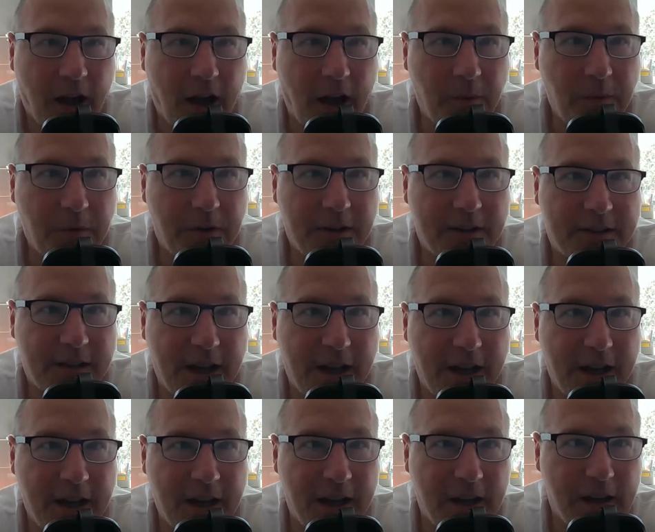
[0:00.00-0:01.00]
I'm going to
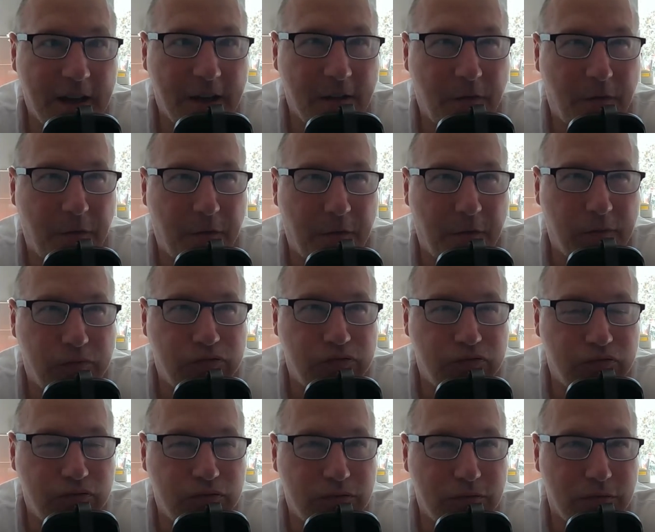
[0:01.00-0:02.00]
say
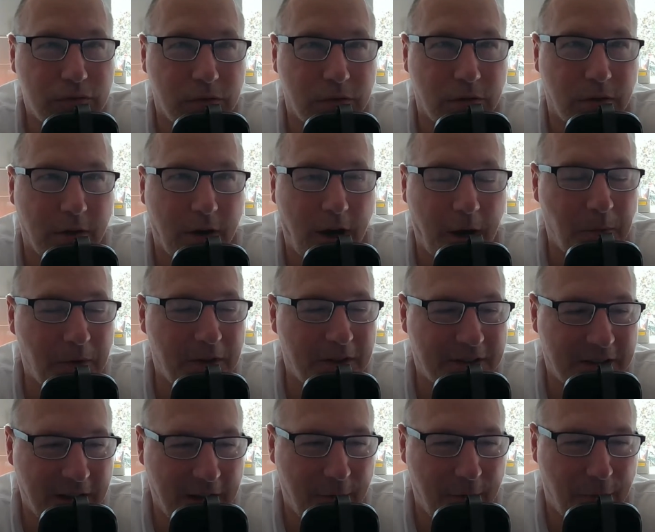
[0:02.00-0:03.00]

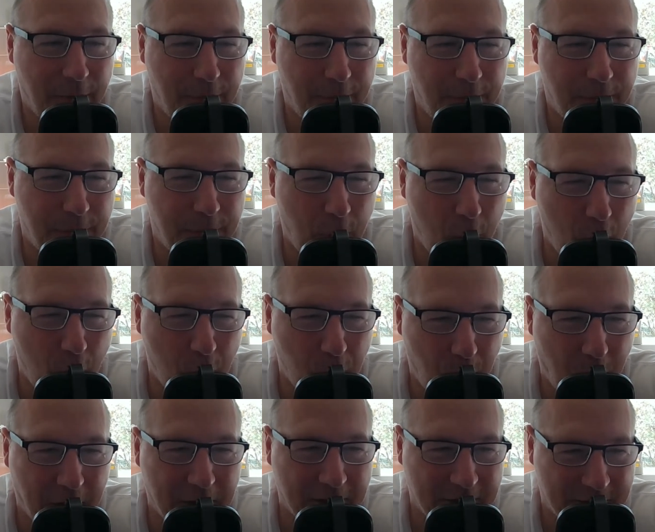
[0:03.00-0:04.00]

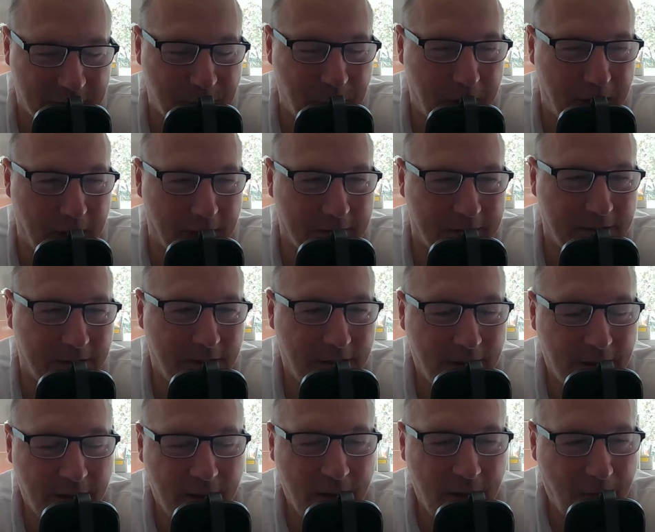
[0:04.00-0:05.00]
4-1 Spurs.
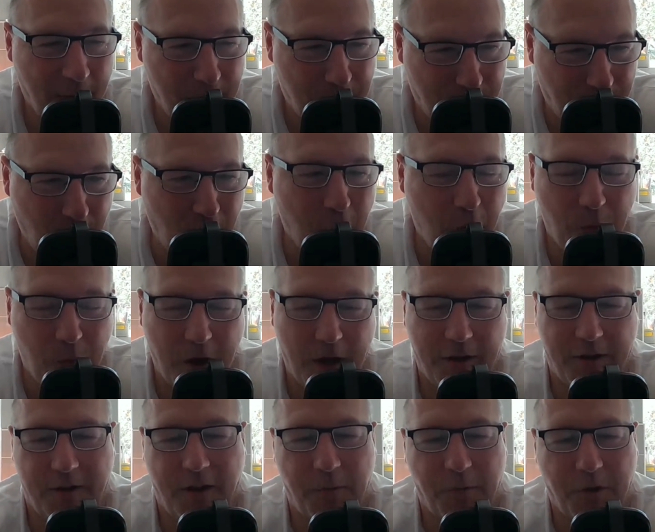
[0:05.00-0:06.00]

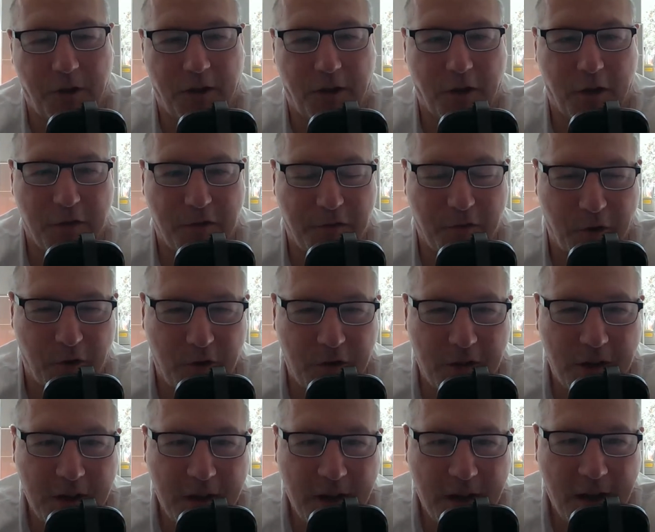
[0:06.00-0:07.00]
4-1 I'm going to go for.
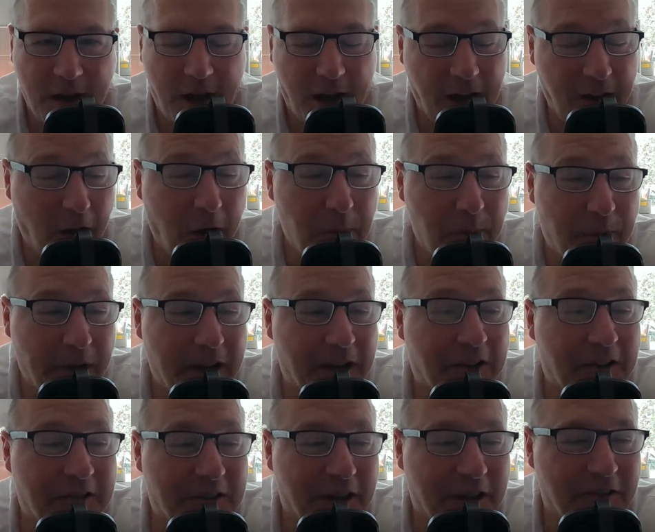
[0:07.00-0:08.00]
And I'm being
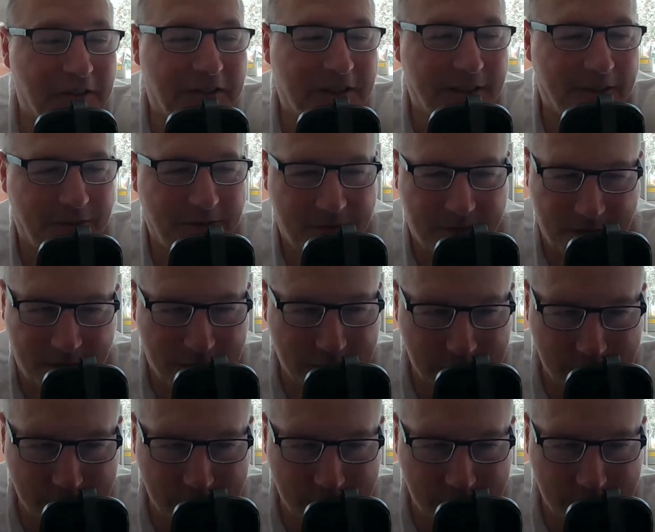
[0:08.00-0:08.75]
conservative because I